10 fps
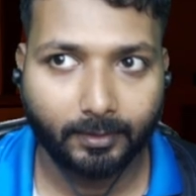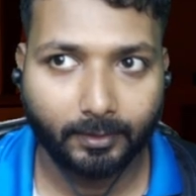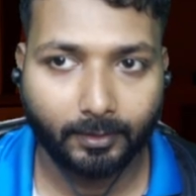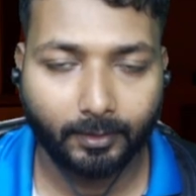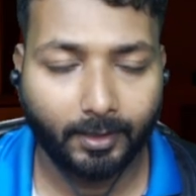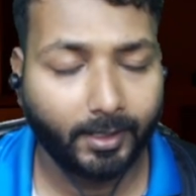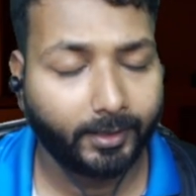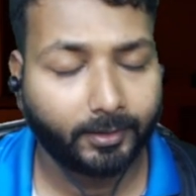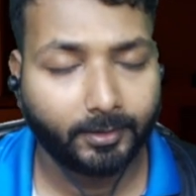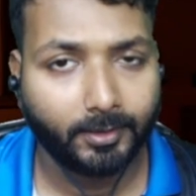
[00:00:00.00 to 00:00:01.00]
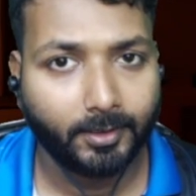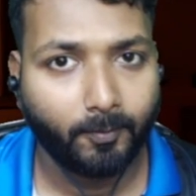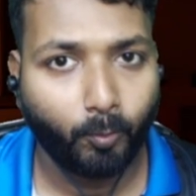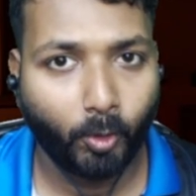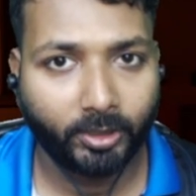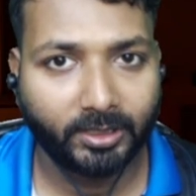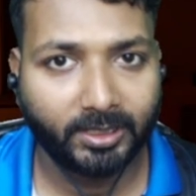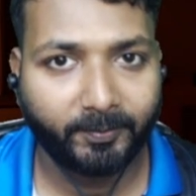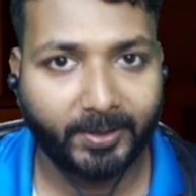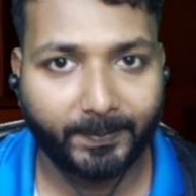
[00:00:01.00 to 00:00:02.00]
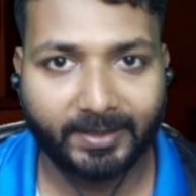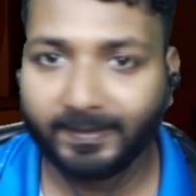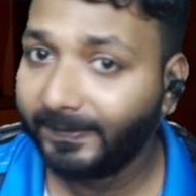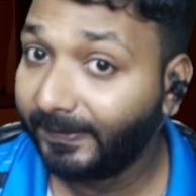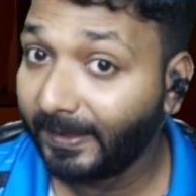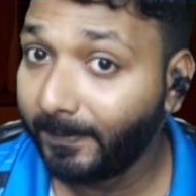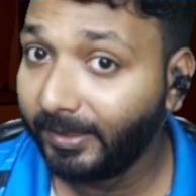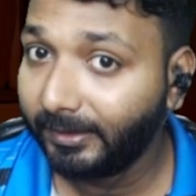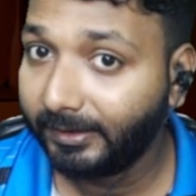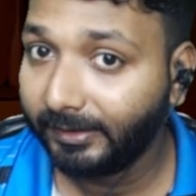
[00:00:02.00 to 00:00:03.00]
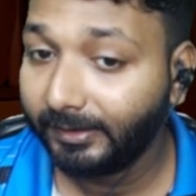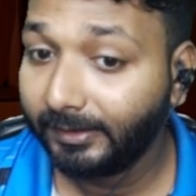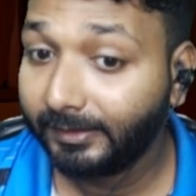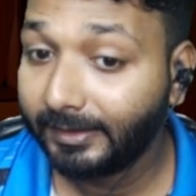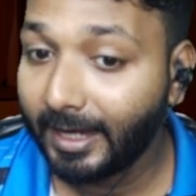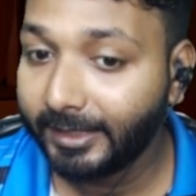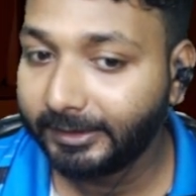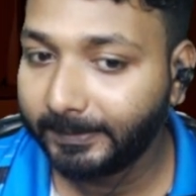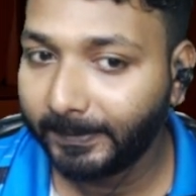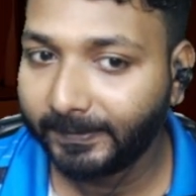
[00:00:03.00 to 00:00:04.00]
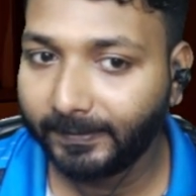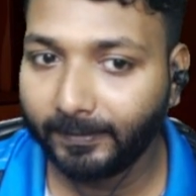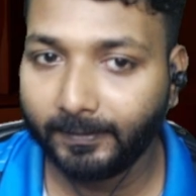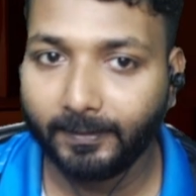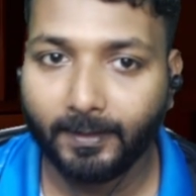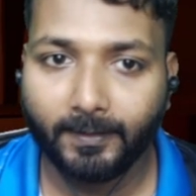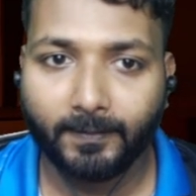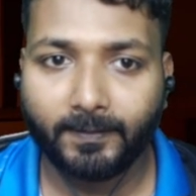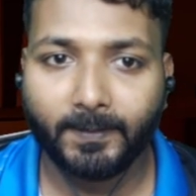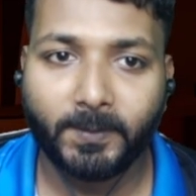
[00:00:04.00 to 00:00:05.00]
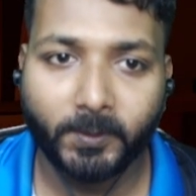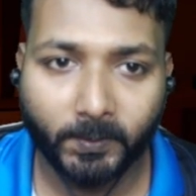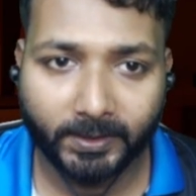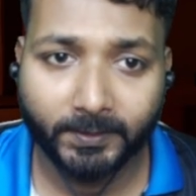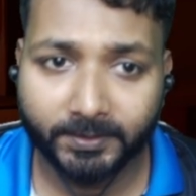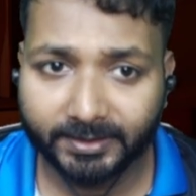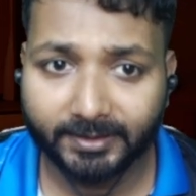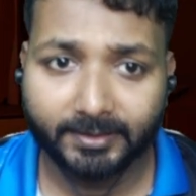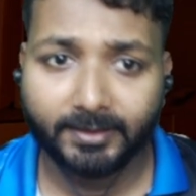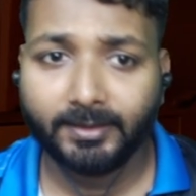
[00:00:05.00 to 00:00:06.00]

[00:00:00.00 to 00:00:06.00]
like 40, 50, 70, 90% CPU using,